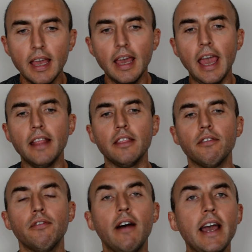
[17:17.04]
And the
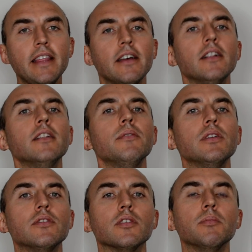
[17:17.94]
final,
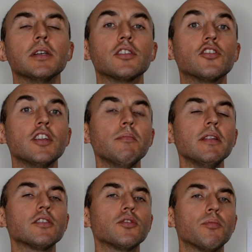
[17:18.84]
which will be
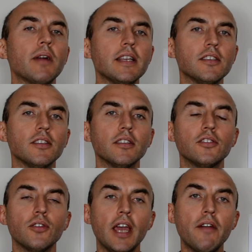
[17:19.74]
extremely surprising
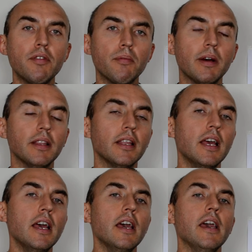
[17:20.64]
to everyone,
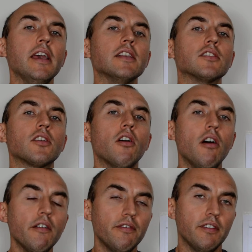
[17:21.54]
is
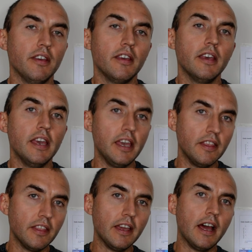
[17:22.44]
coffee
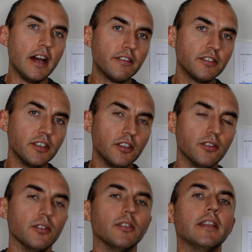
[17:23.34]
in the
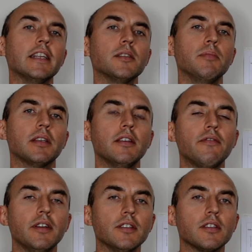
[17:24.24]
afternoon. That's a big
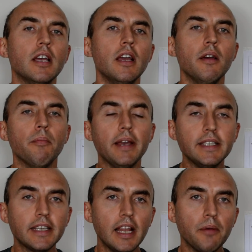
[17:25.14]
difference.
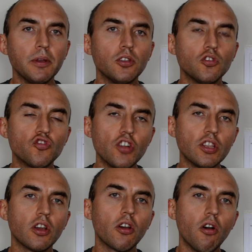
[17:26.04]
Basically, when you
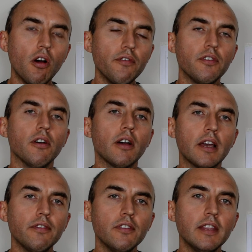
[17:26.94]
drink coffee or
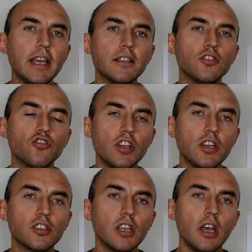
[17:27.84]
caffeinated
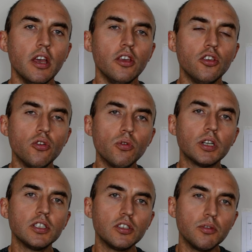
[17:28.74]
drinks, you
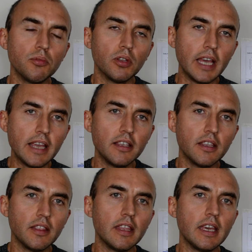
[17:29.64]
are
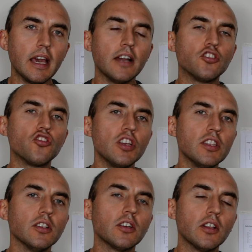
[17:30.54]
stimulating the
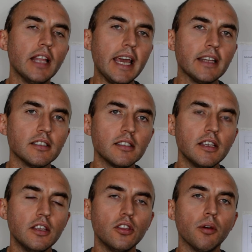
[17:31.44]
adrenal glands
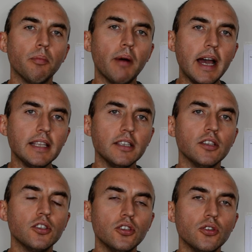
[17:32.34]
in your
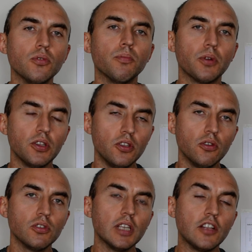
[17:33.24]
body to
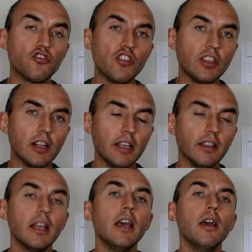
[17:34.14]
produce
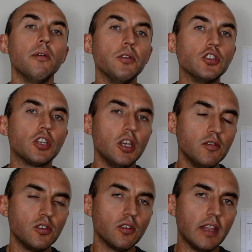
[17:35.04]
adrenaline, which
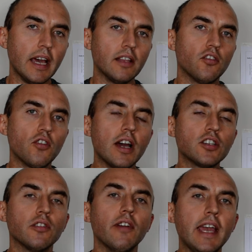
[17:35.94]
gives you that
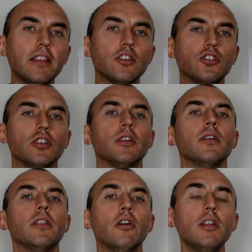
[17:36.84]
rush of energy.
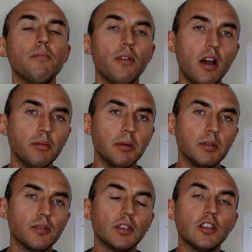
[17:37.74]
The only problem
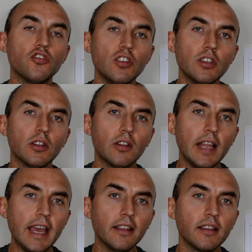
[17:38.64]
is what adrenal
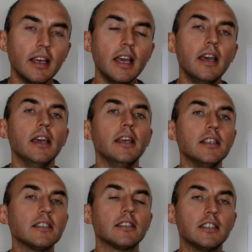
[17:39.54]
gland
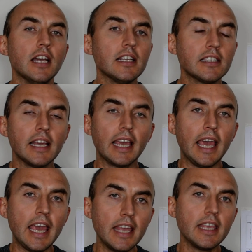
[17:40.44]
is just like
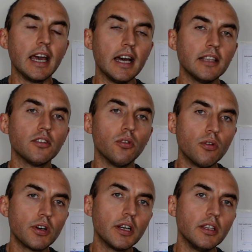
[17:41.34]
any other
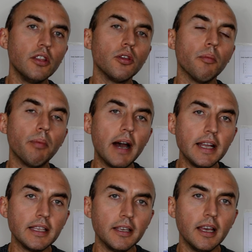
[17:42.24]
organ in your
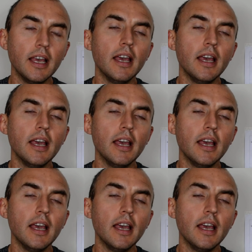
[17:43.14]
body,